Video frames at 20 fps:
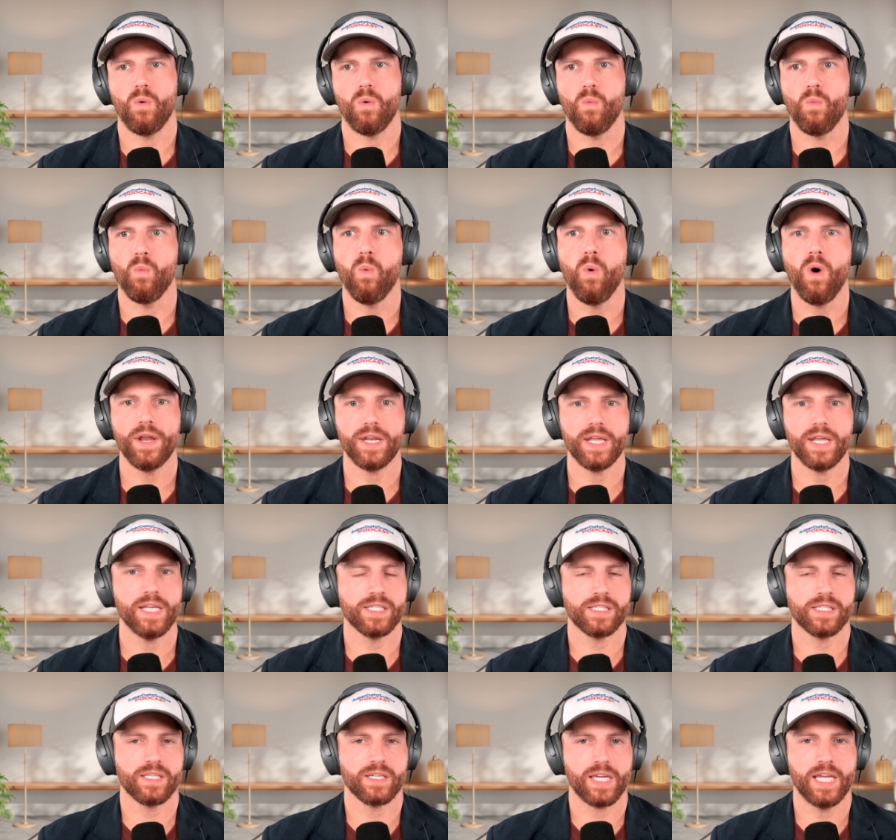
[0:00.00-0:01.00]
What
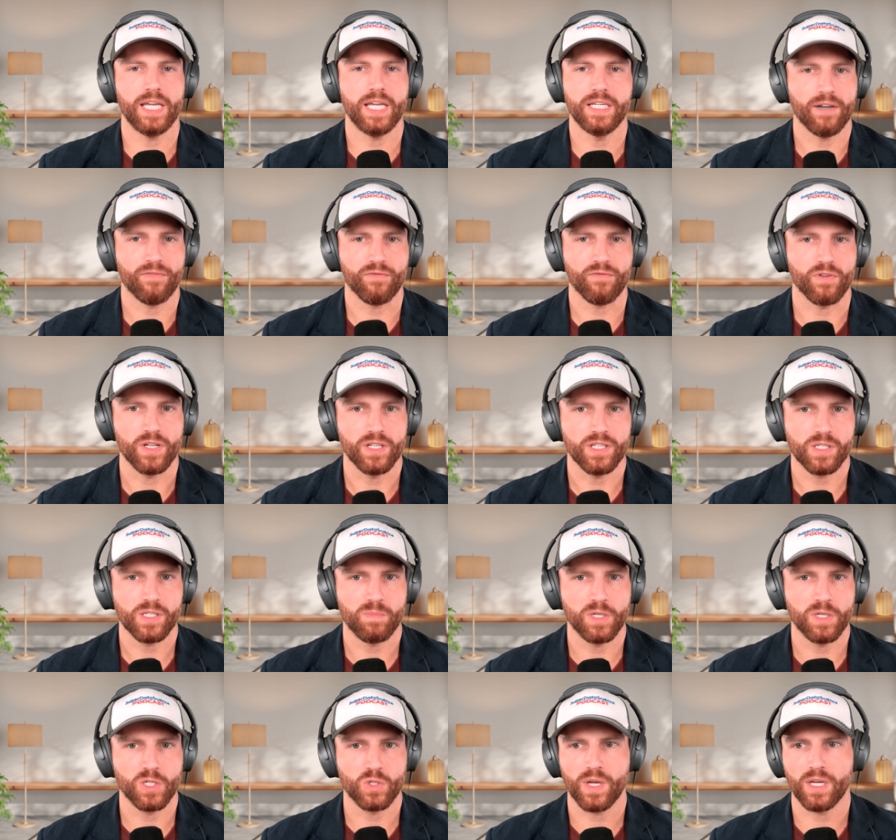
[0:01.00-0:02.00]
is the key difference
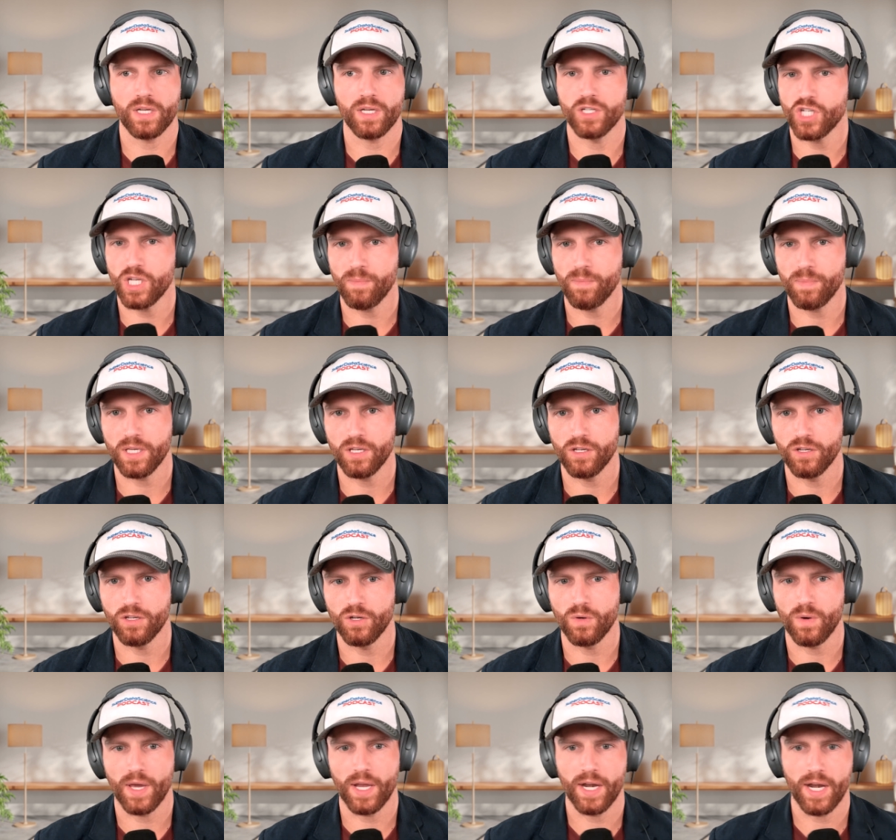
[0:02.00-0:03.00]
between a
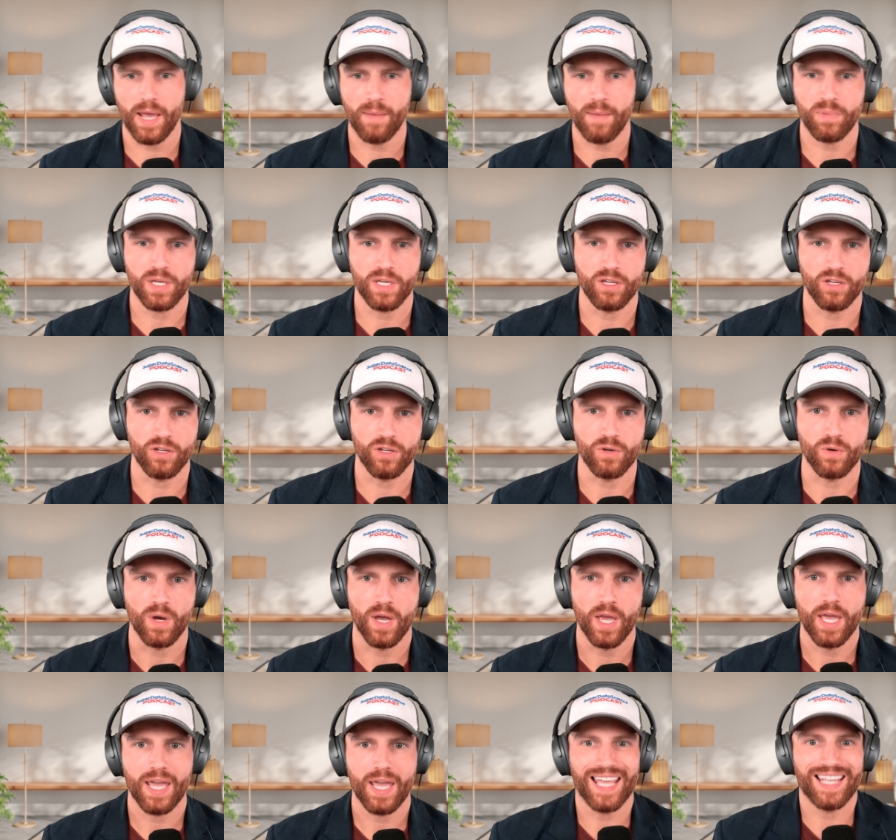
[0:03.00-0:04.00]
GPU and an NPU?
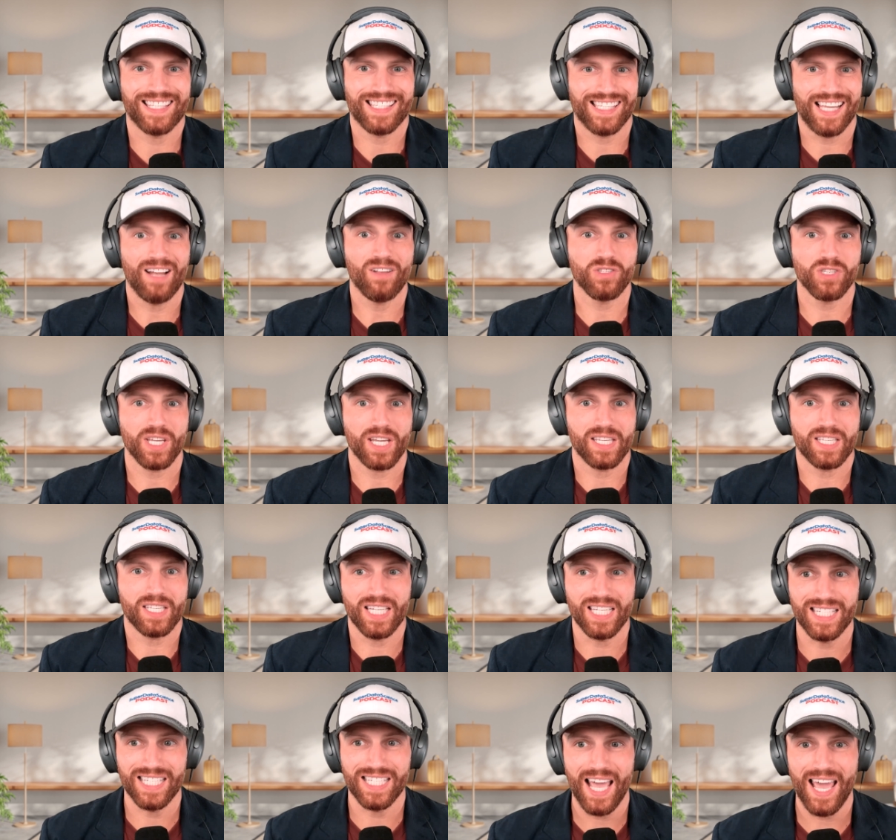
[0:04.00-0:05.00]
It sounds like
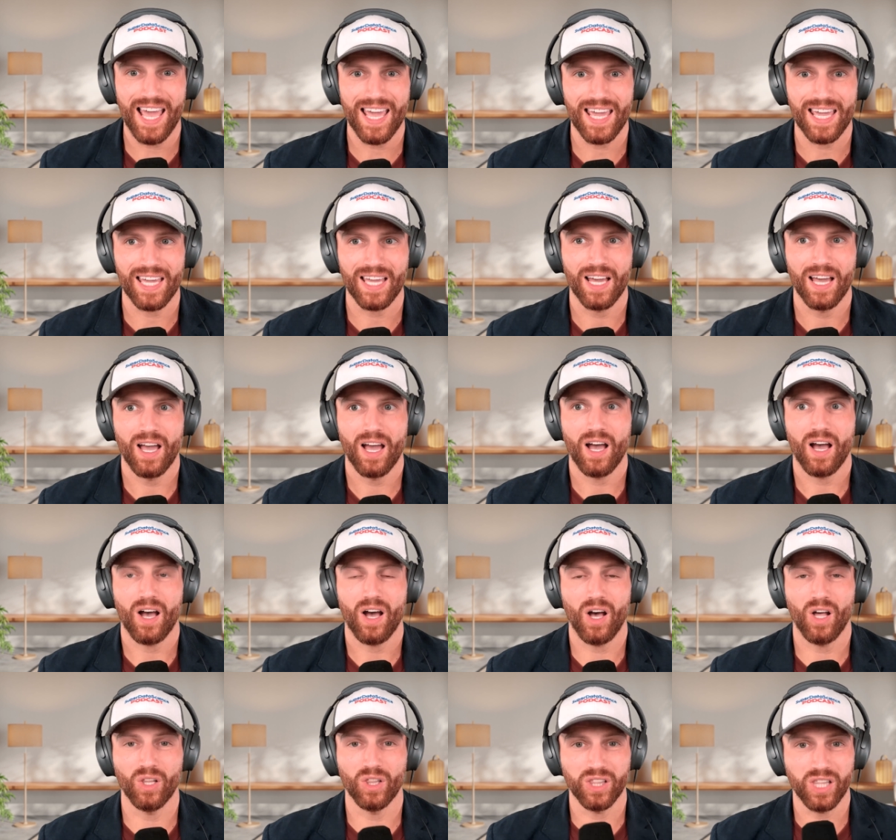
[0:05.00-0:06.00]
today
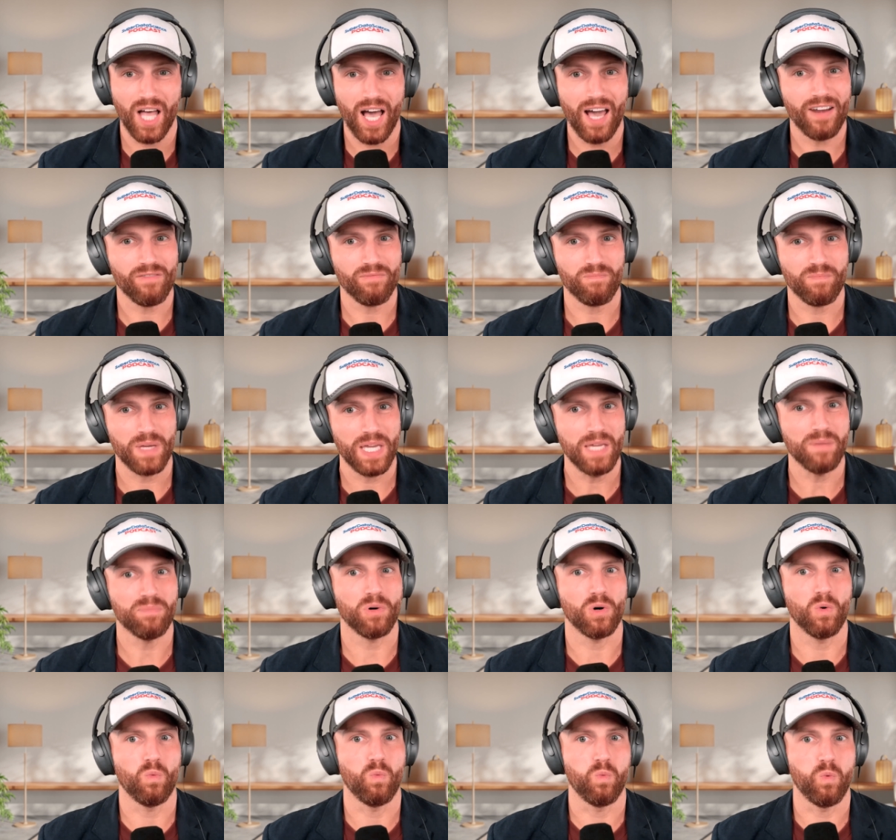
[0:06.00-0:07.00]
a lot of
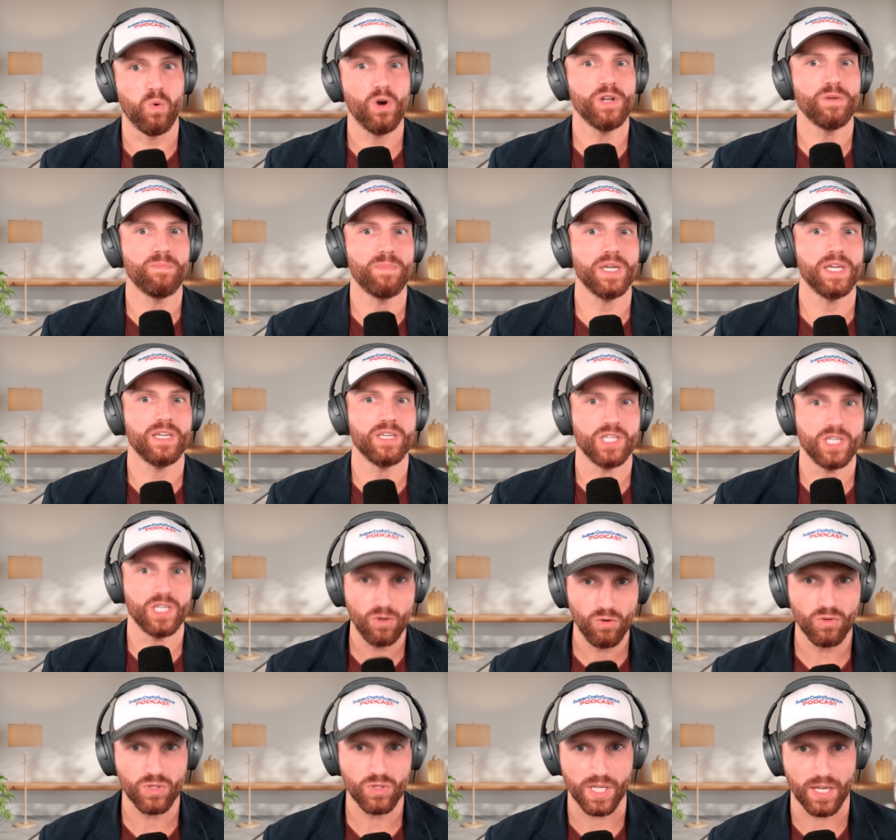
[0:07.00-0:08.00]
people would be
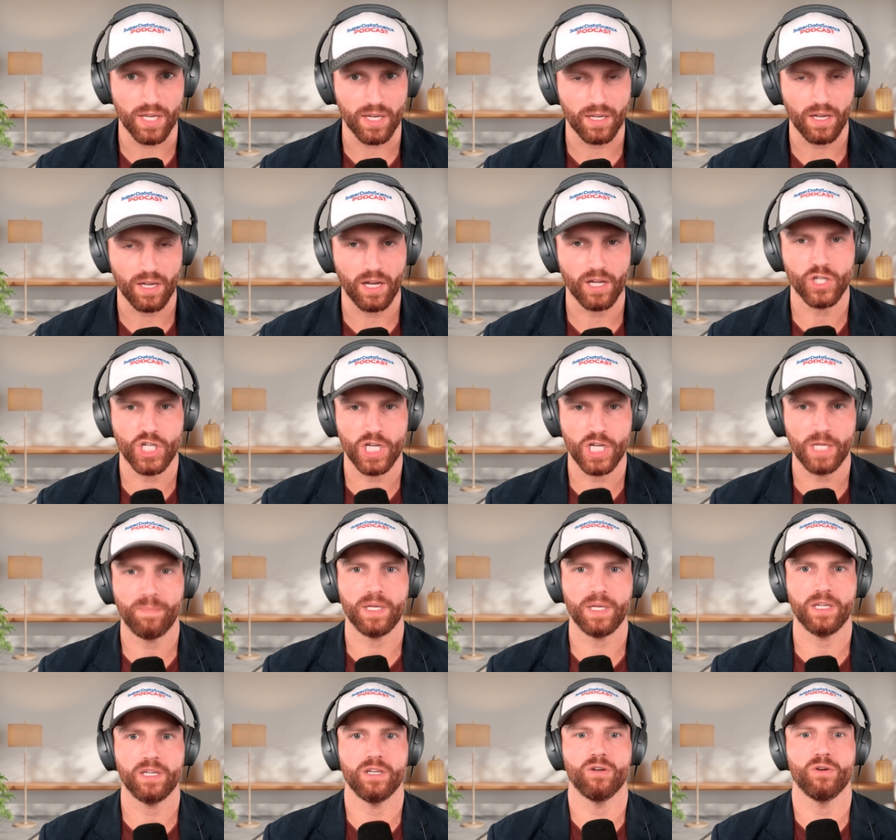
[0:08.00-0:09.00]
using a
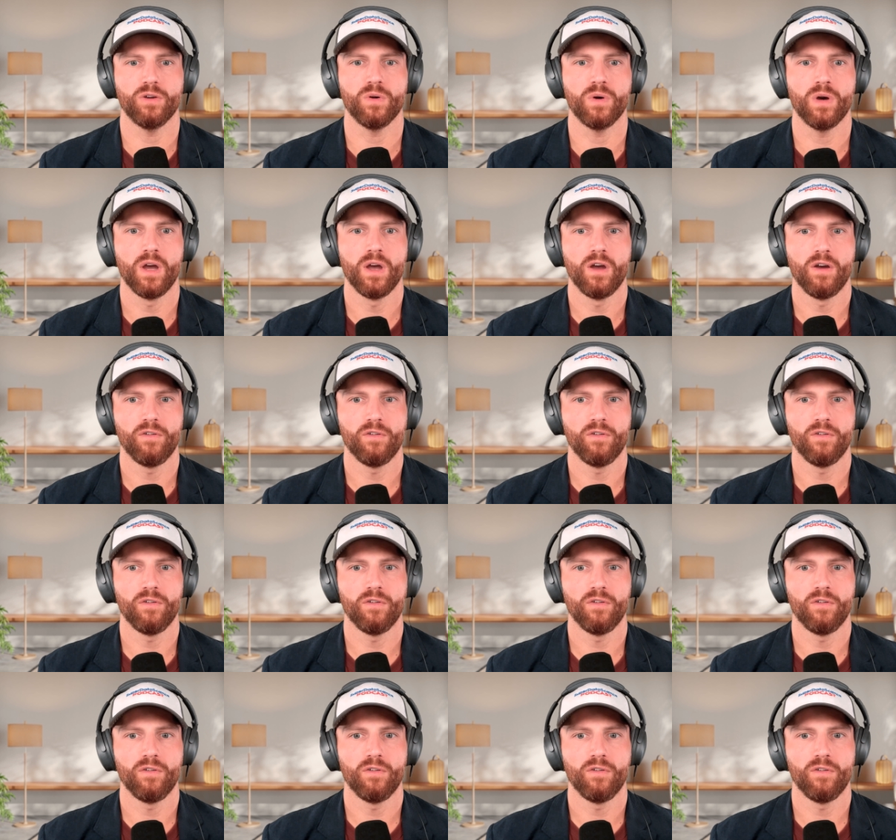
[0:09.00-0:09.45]
GPU